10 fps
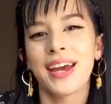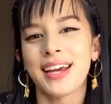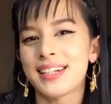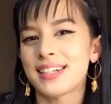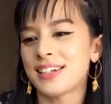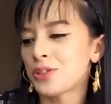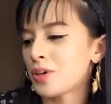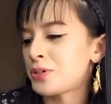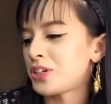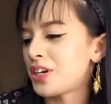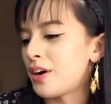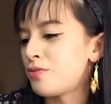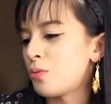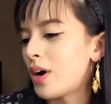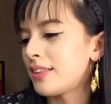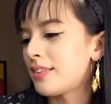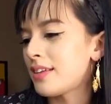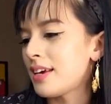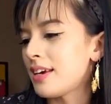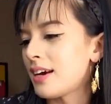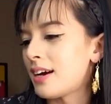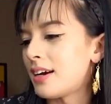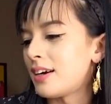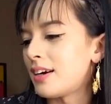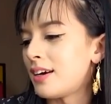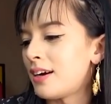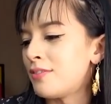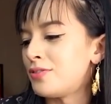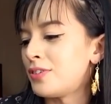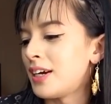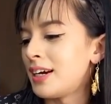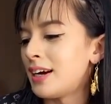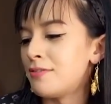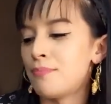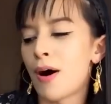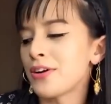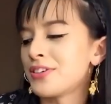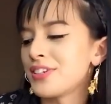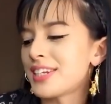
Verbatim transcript: is an inscription of what the uh, of of modern.